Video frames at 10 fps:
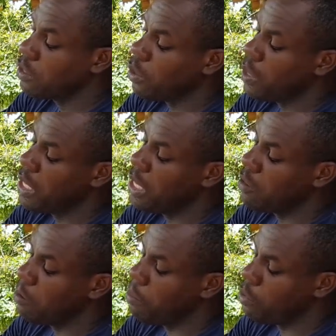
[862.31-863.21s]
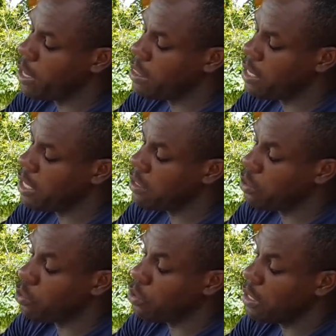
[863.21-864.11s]
So we need to bore these
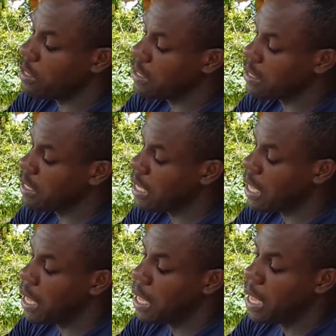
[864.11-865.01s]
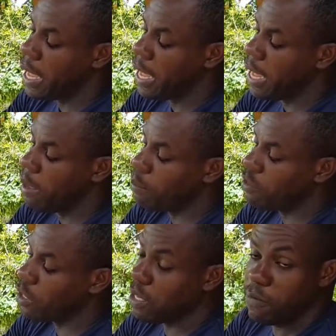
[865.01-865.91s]
holes
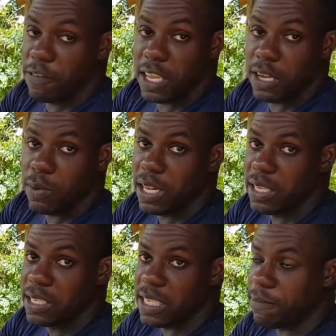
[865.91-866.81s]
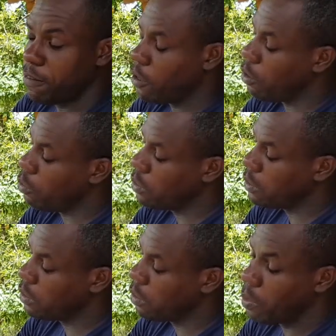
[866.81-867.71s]
so the feed will sift out
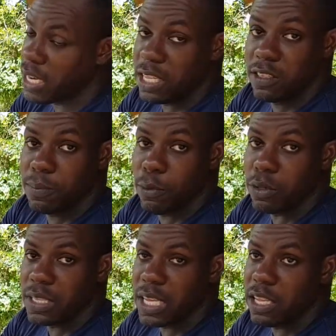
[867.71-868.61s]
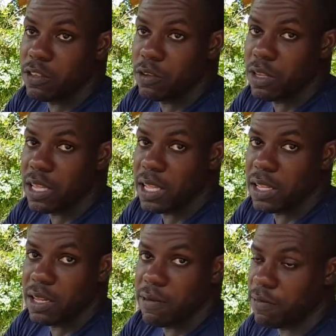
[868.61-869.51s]
when it's put into
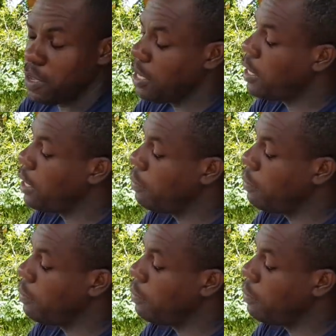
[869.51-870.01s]
the feeder.